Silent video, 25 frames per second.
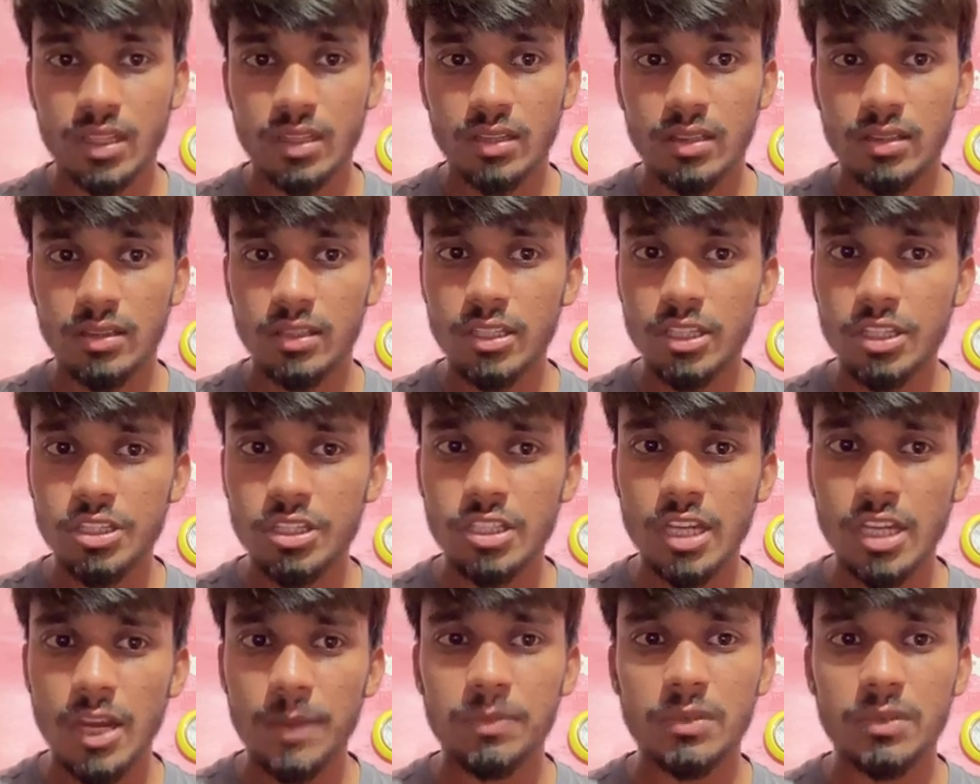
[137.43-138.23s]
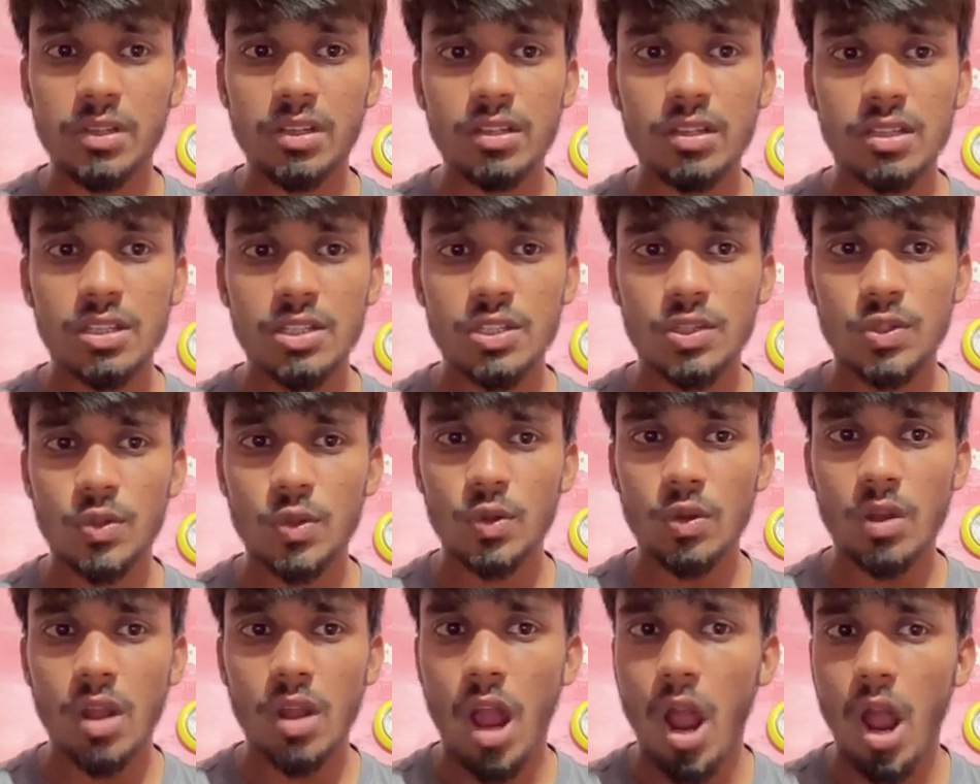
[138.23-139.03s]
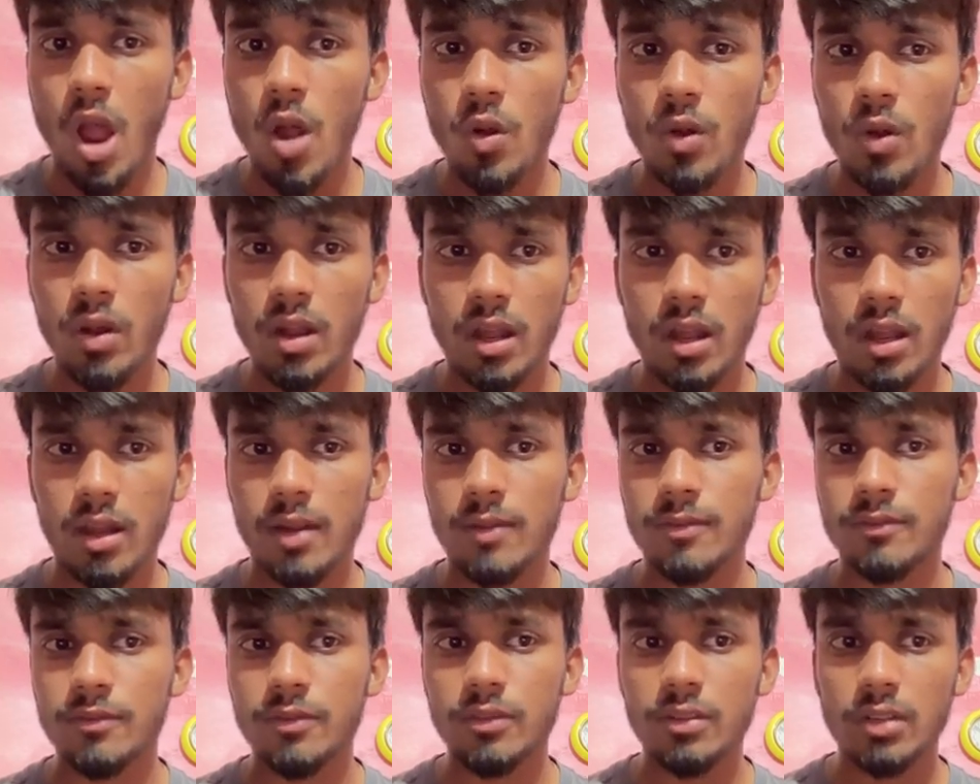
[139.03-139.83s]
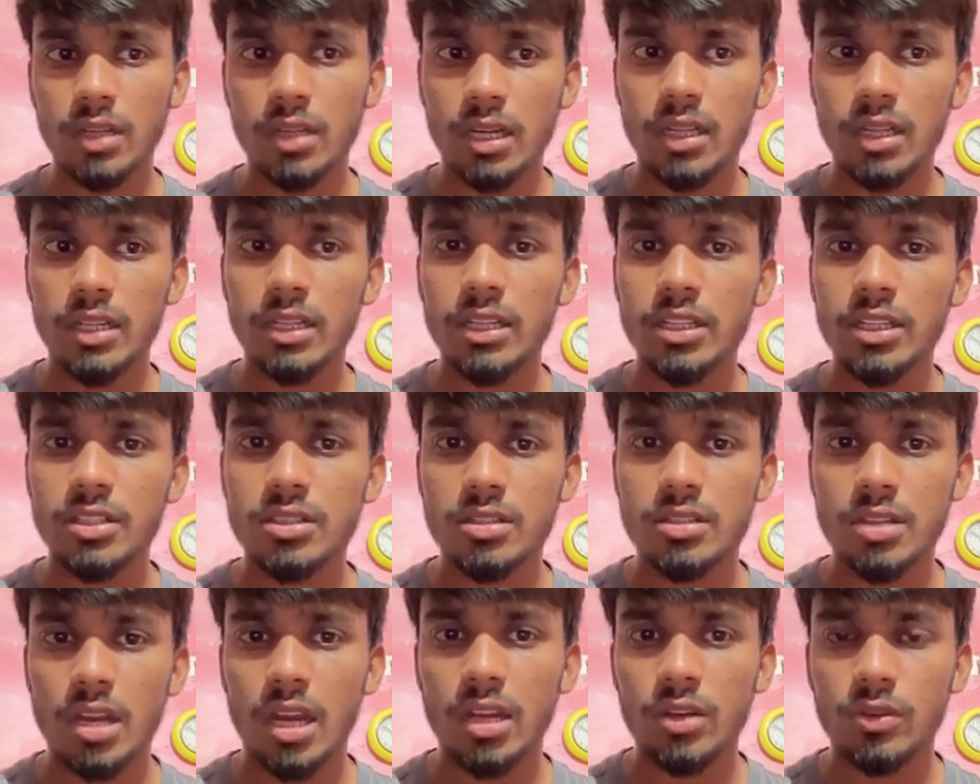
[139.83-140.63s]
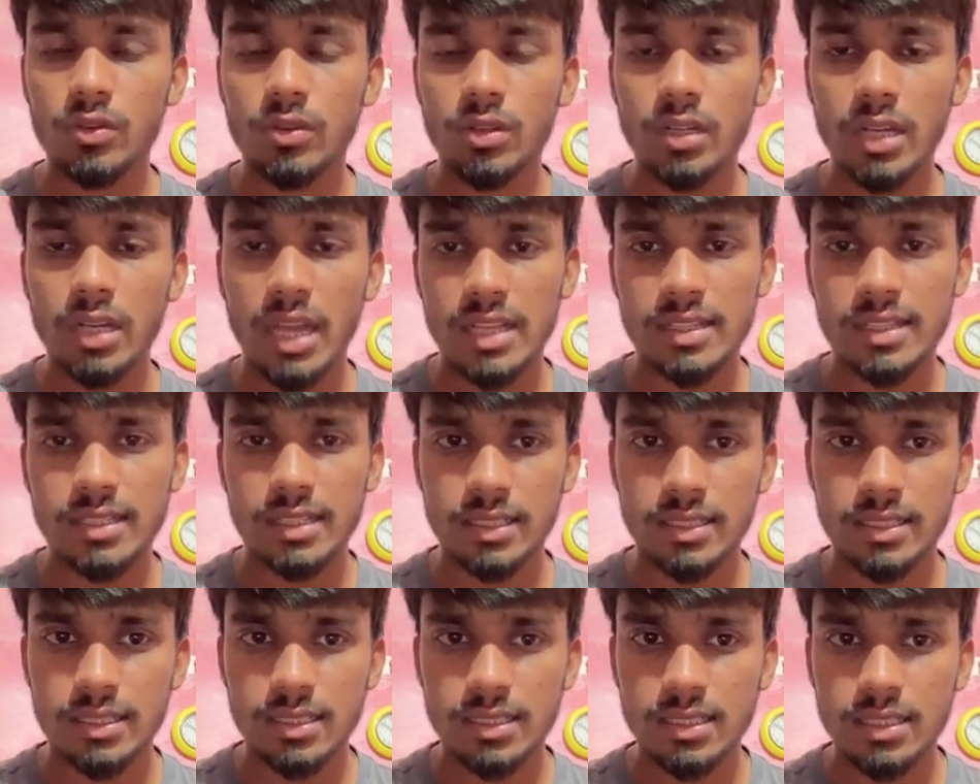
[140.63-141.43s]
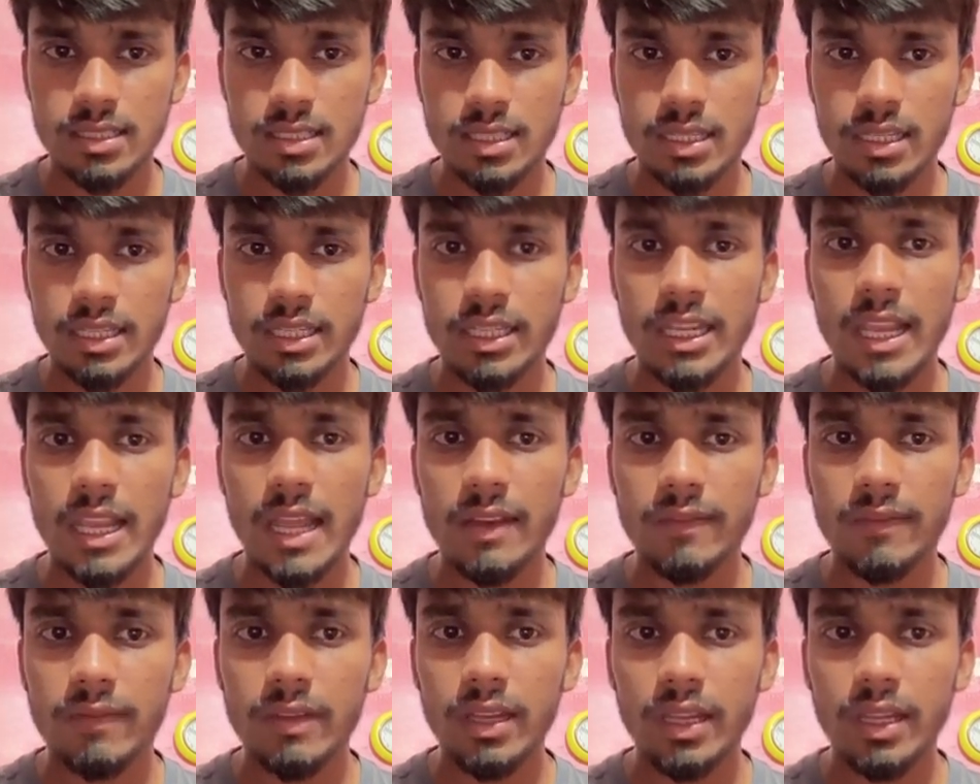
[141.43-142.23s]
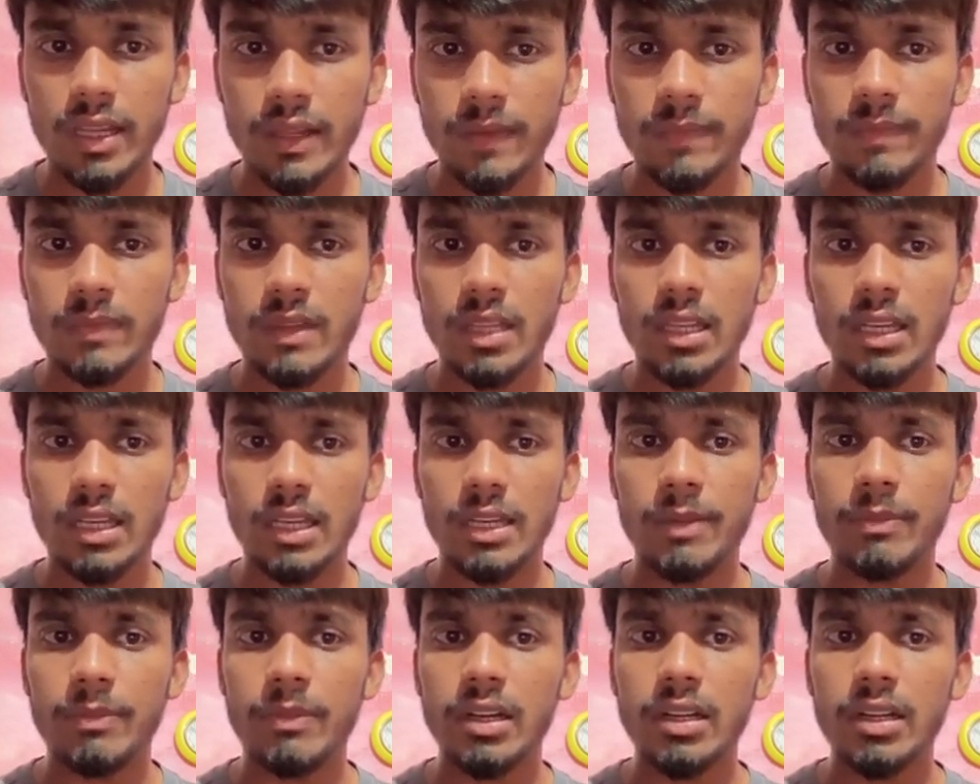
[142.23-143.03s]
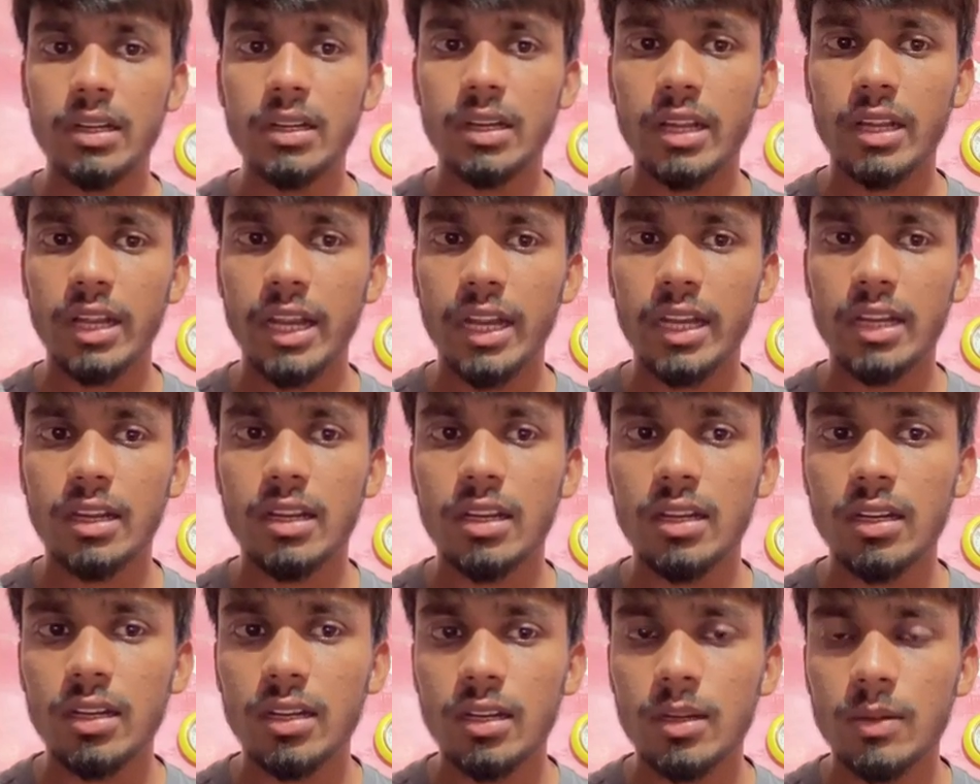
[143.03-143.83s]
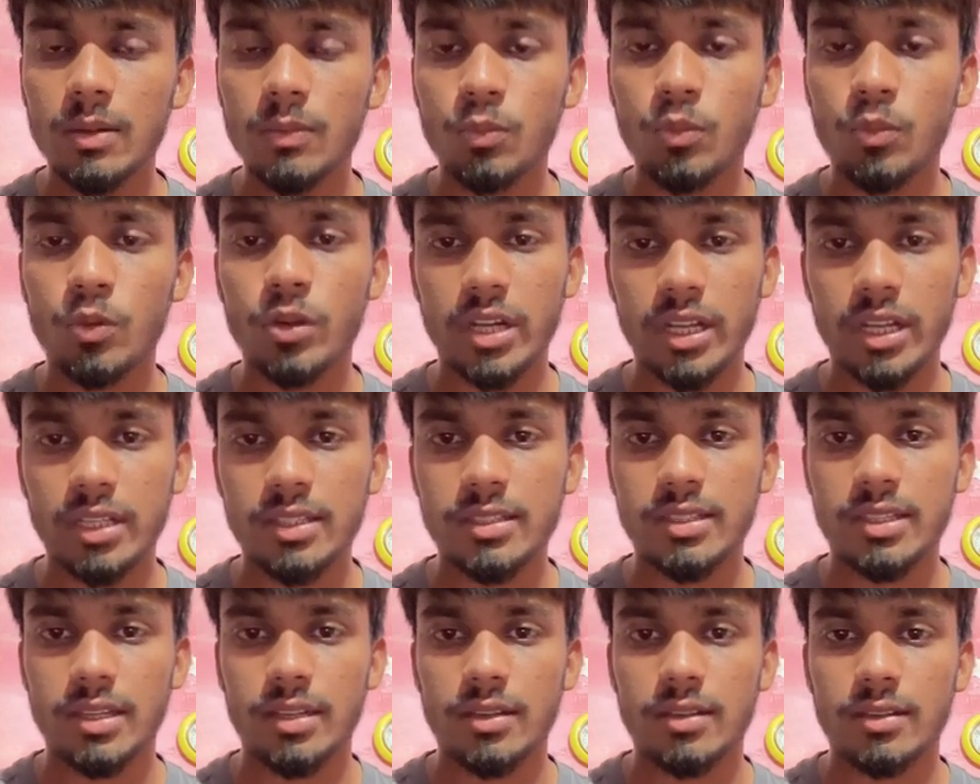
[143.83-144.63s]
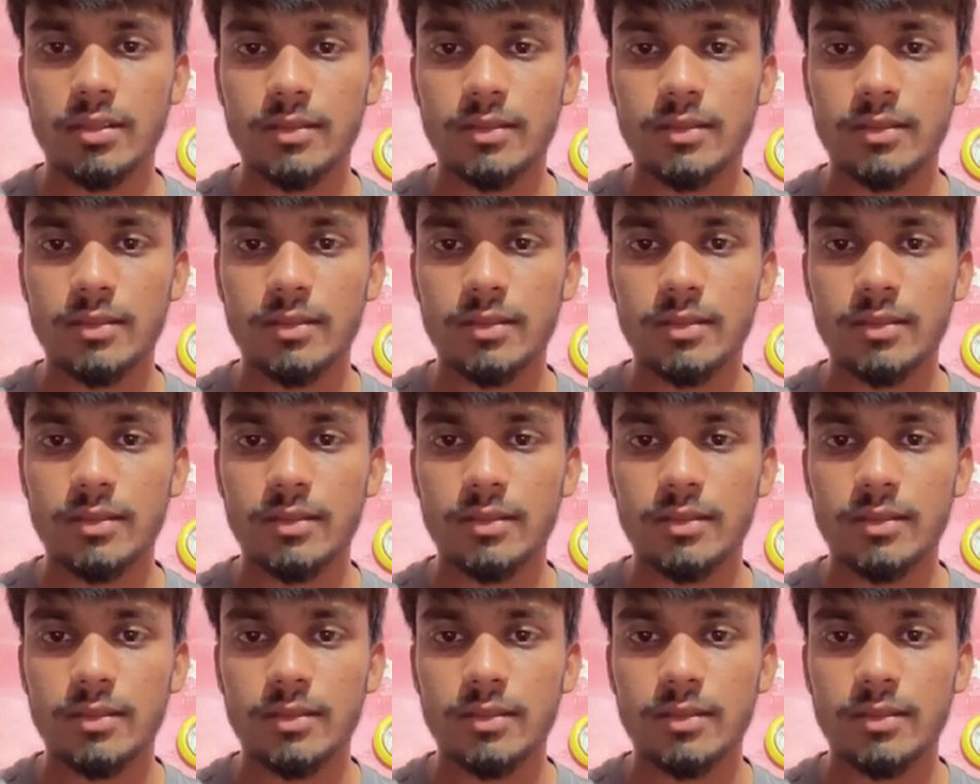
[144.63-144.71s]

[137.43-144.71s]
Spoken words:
This chapter shows how harmful early childhood lessons can be if they limit a girl's potential.